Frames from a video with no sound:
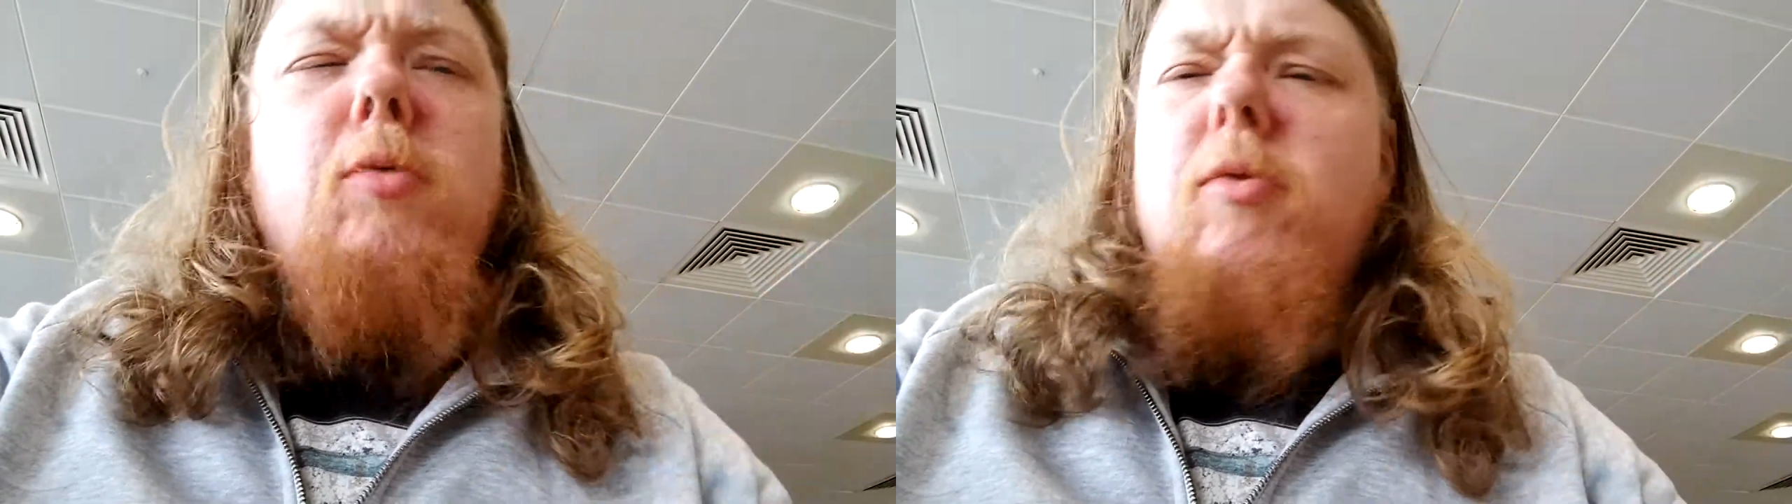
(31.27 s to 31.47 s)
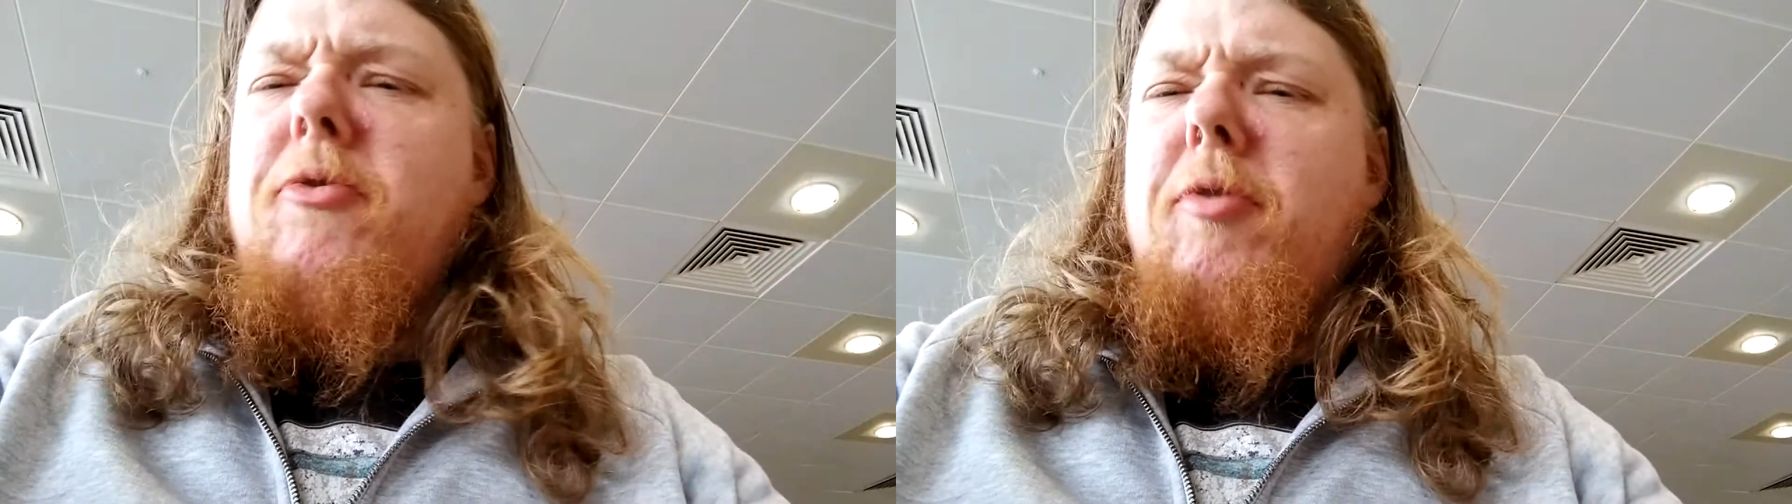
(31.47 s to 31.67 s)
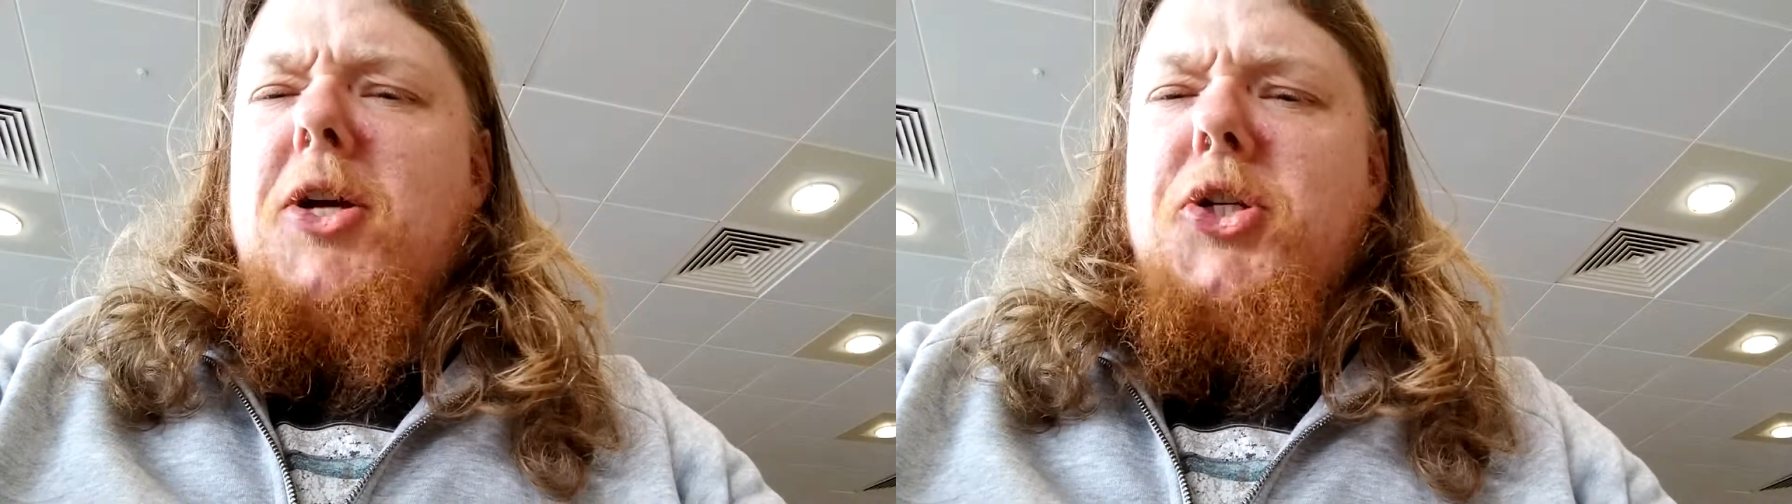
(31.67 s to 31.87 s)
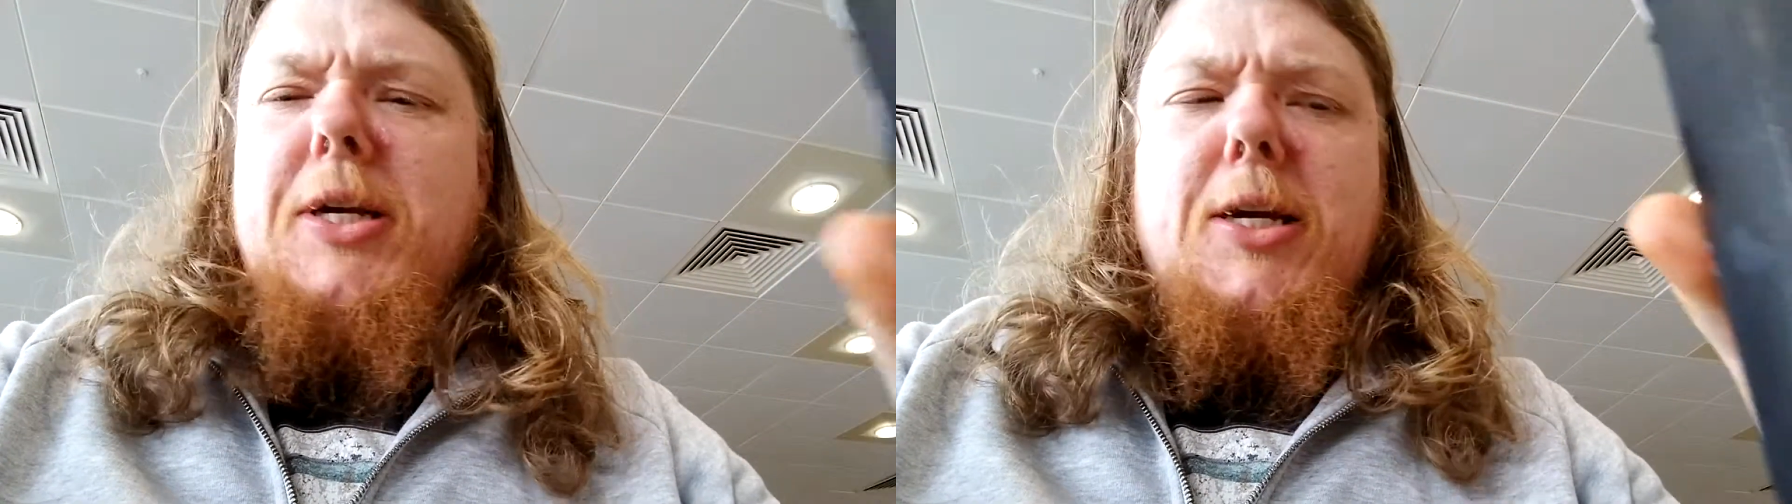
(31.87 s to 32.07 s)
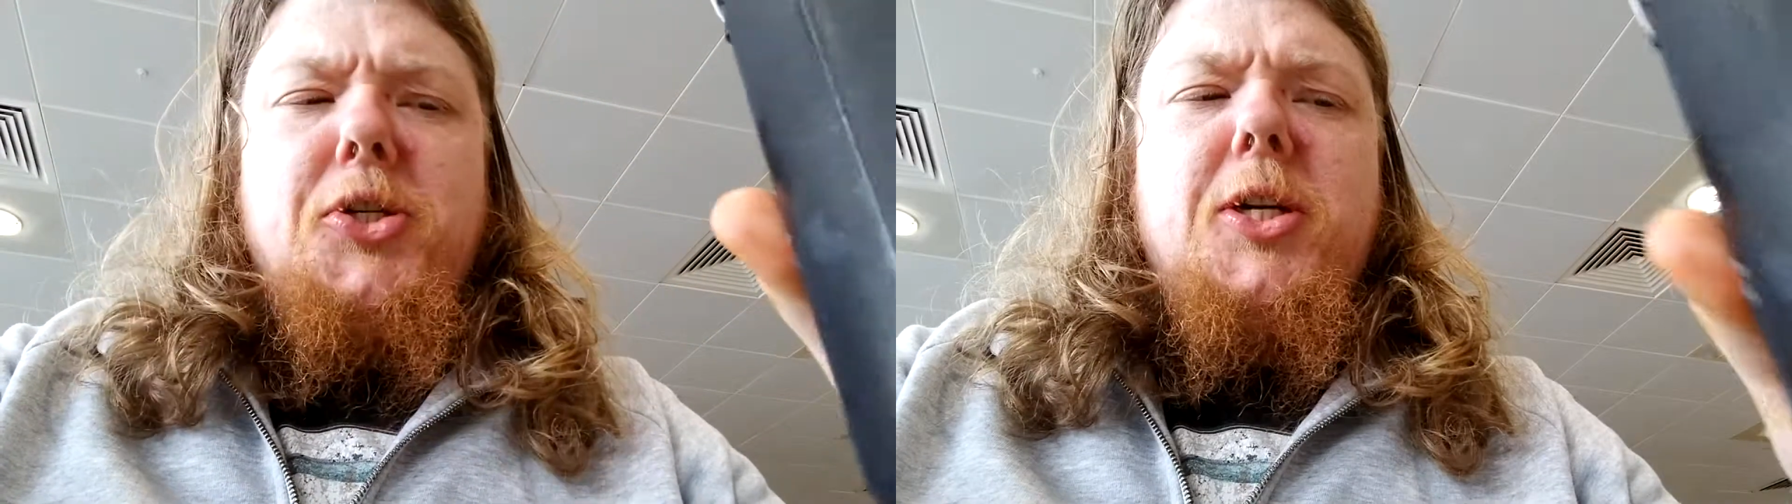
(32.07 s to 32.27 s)
refreshing
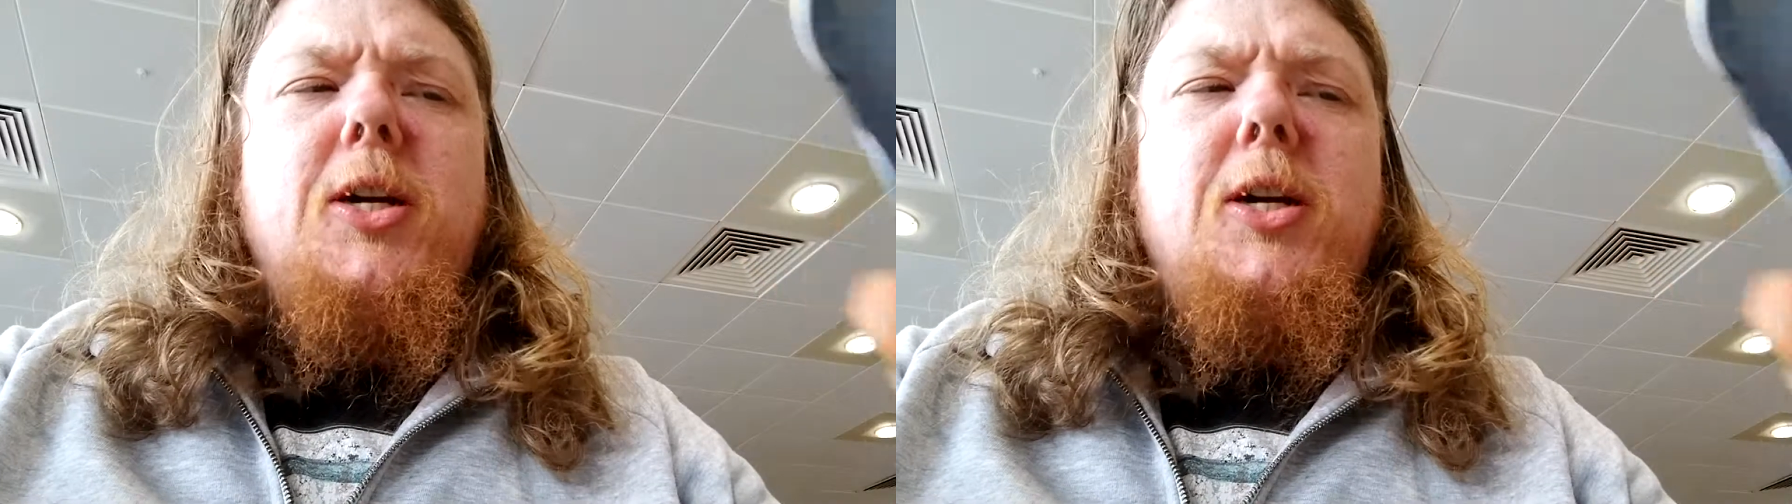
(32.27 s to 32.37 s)
actually,